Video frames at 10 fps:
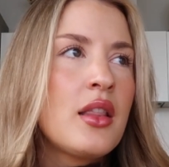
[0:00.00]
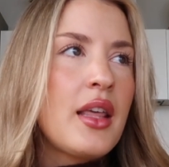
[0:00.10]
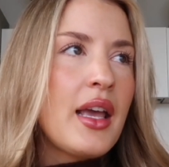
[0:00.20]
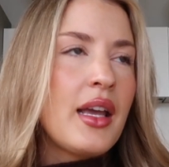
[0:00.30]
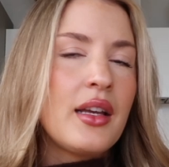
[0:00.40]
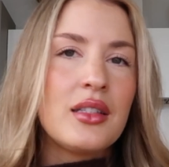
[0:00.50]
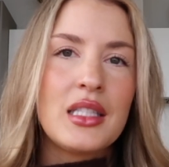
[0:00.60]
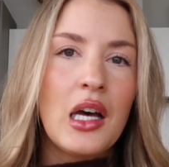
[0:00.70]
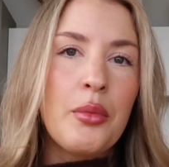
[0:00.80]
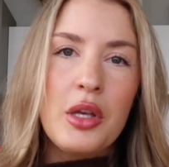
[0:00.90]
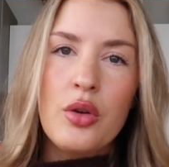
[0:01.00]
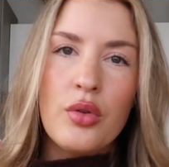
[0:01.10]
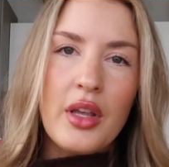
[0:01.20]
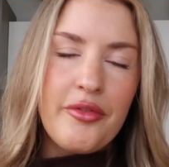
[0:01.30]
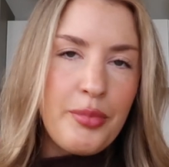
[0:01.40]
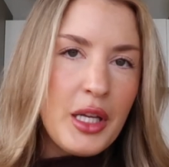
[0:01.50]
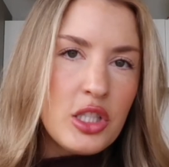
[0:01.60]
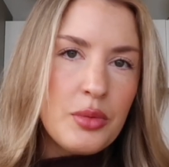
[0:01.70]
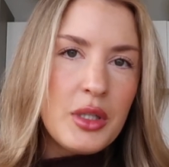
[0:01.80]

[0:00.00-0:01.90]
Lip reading: They tell me who they've pitched